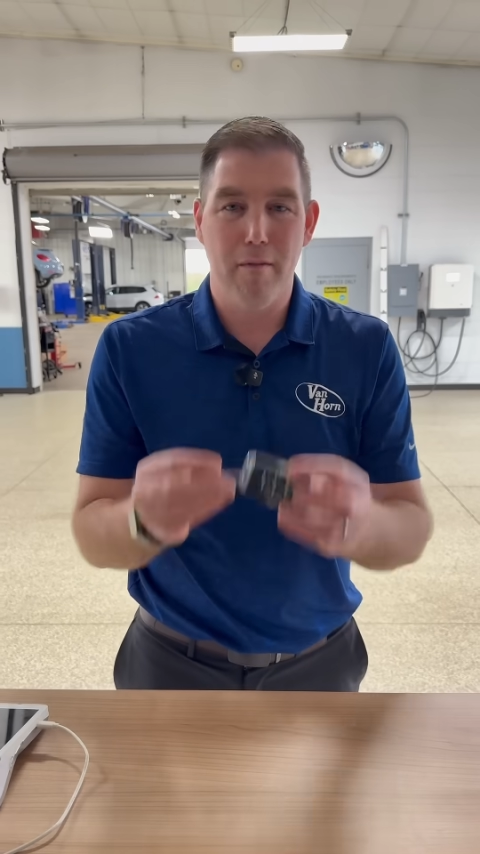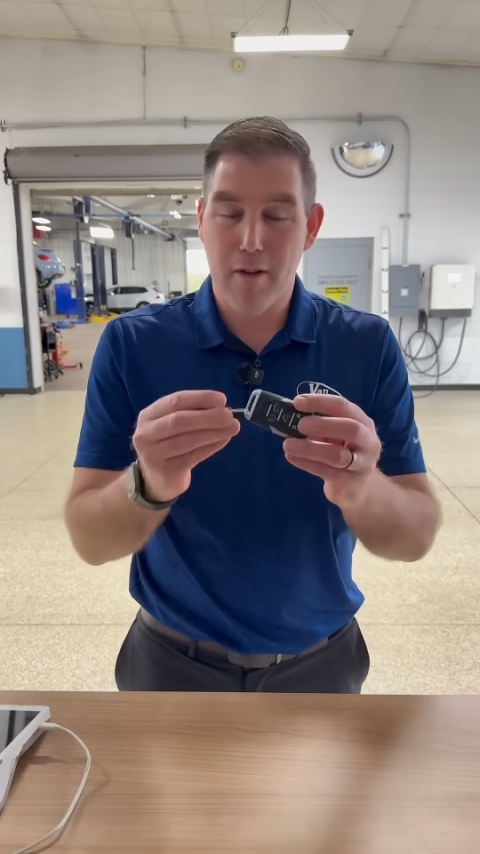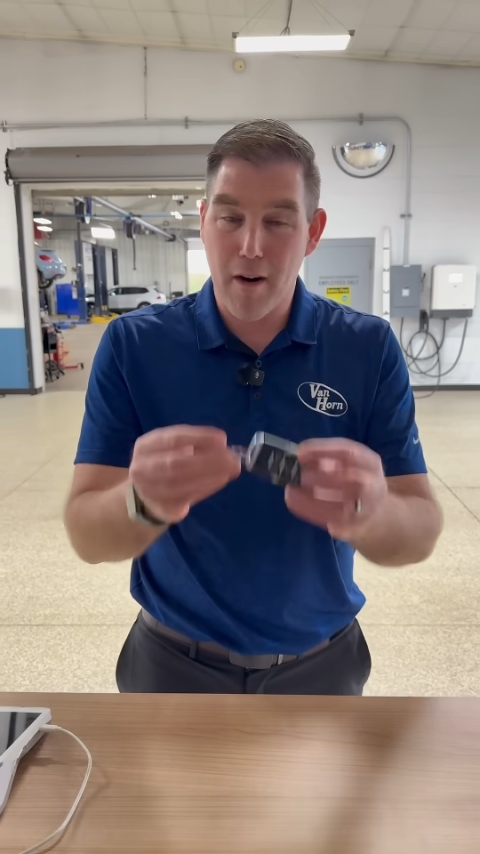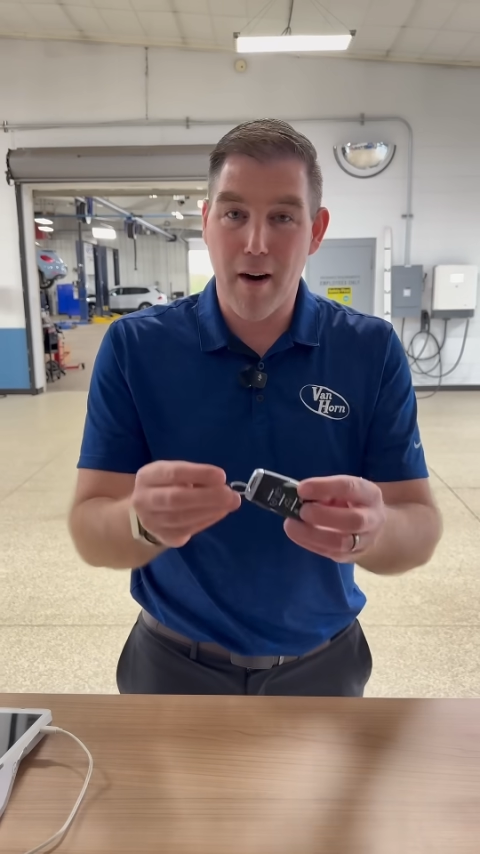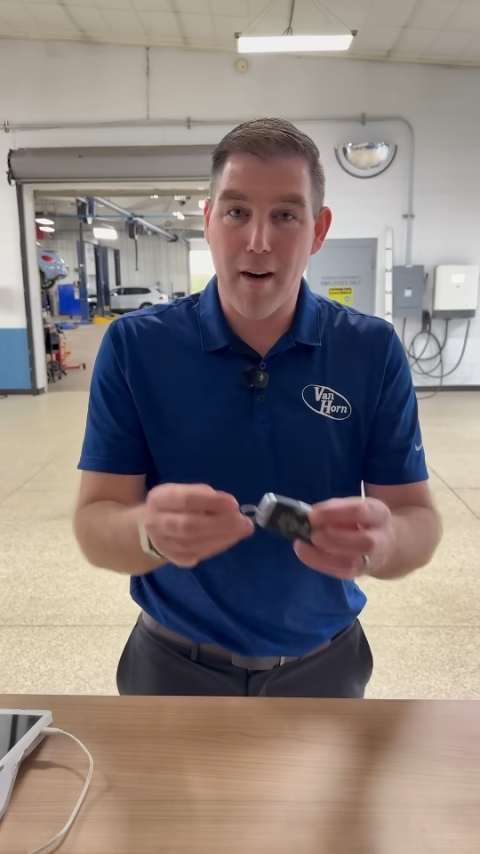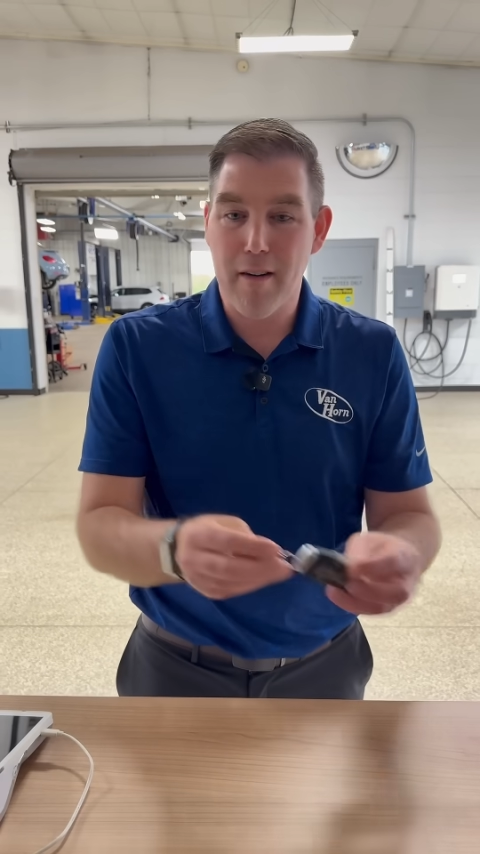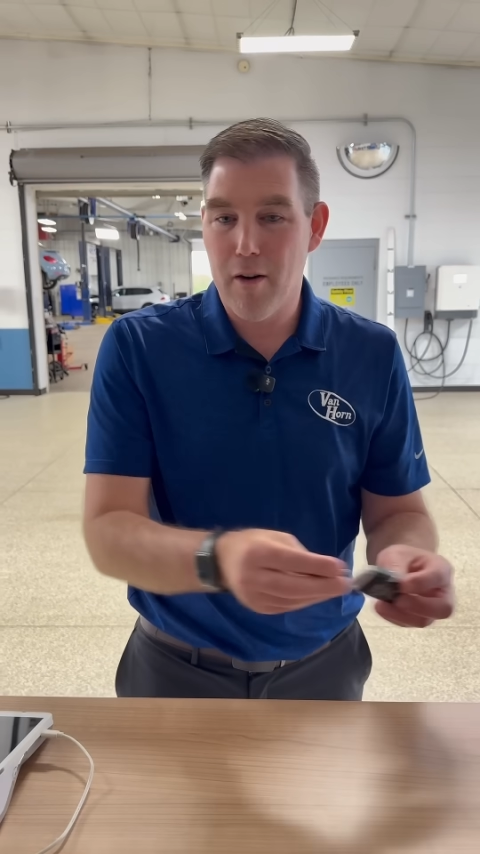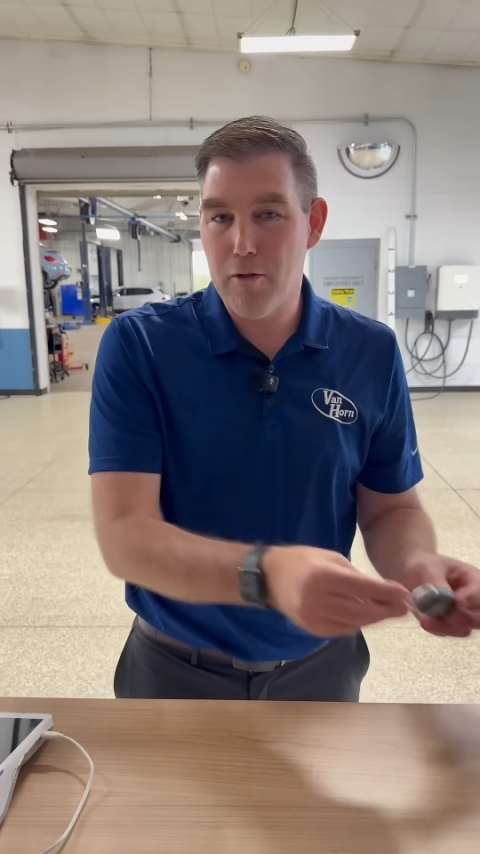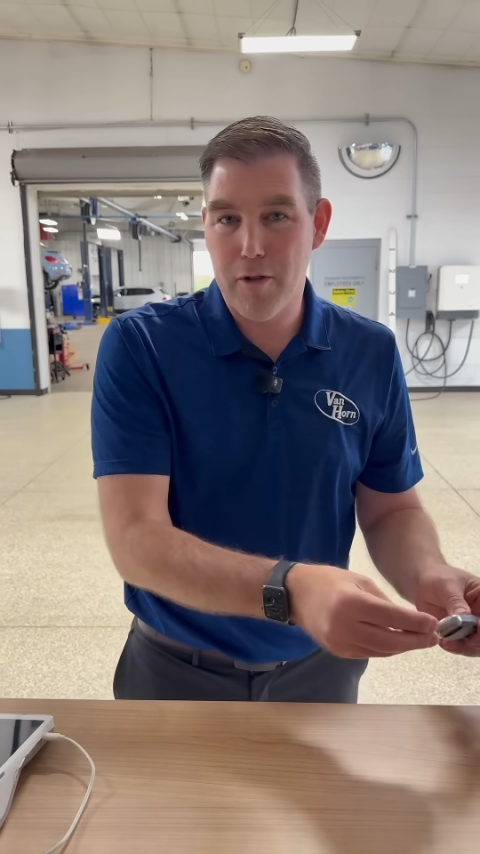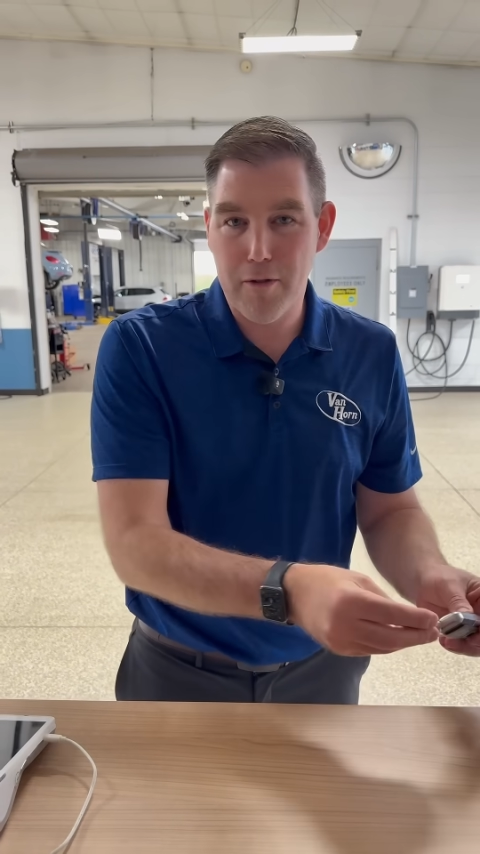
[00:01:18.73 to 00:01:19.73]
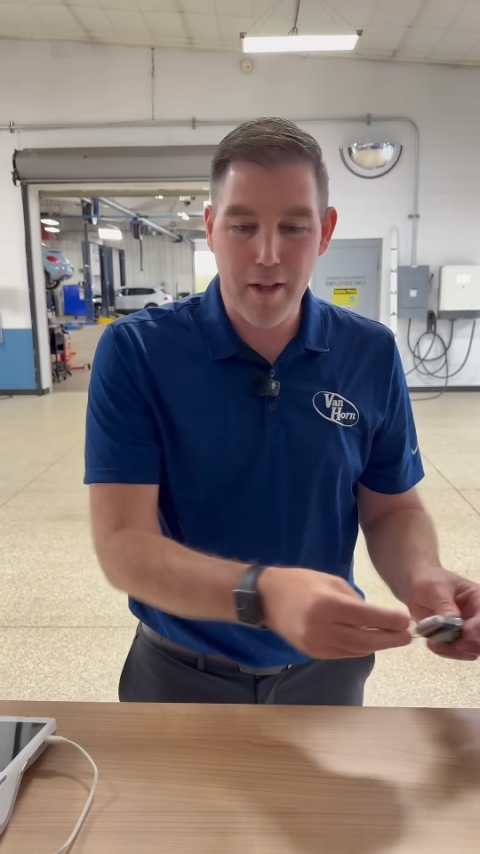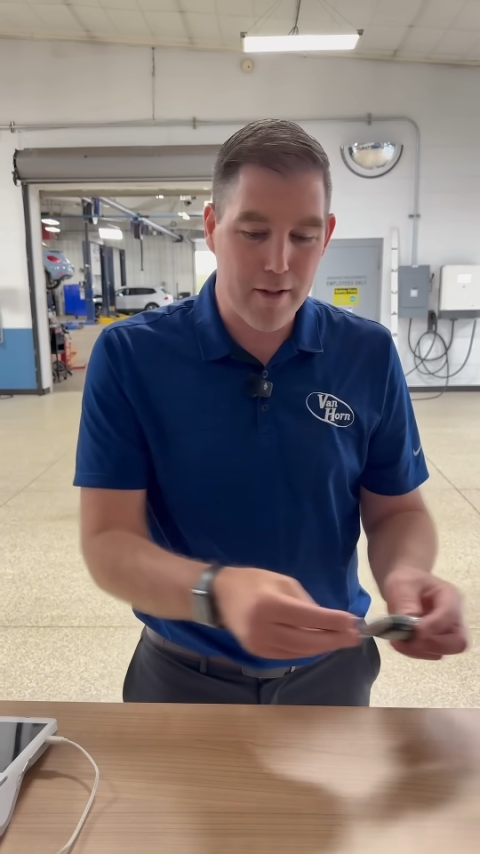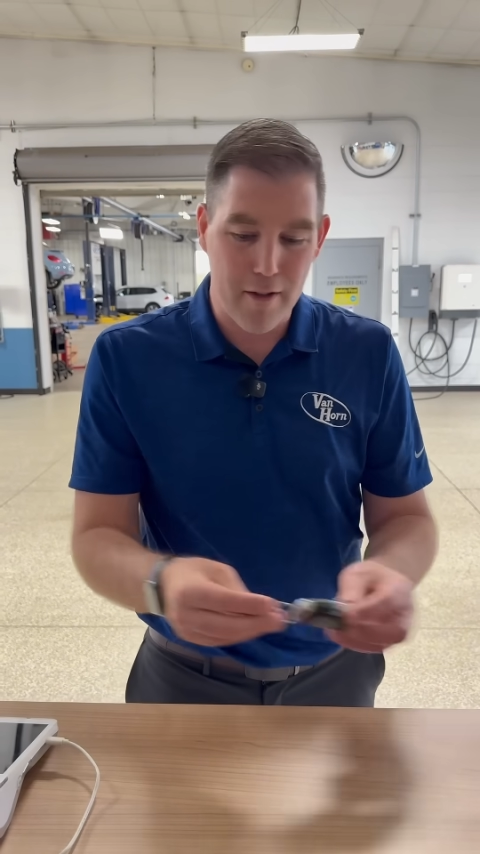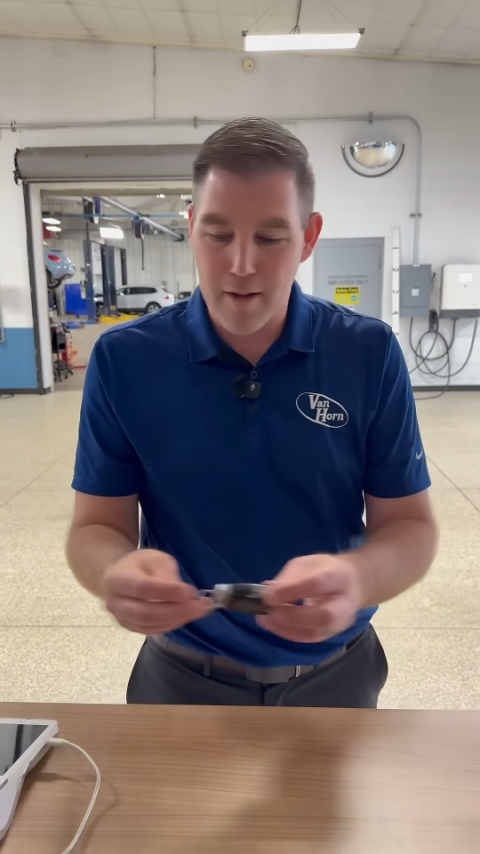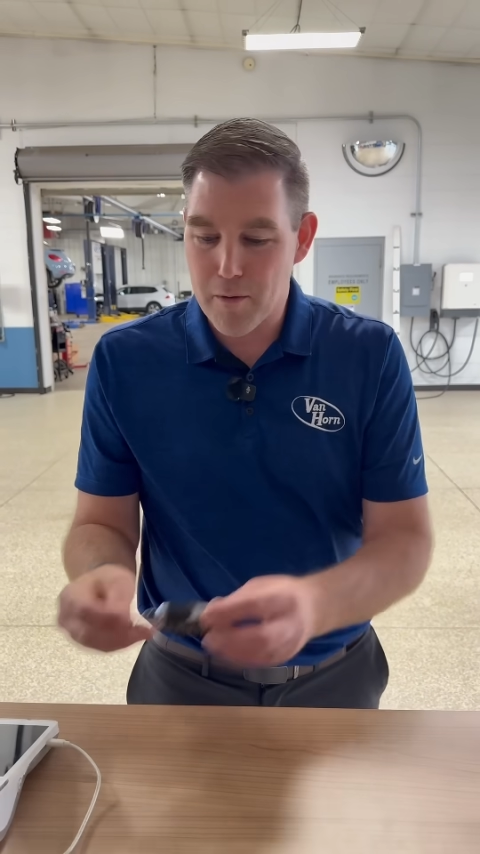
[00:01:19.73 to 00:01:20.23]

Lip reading: Car, O2 sensor,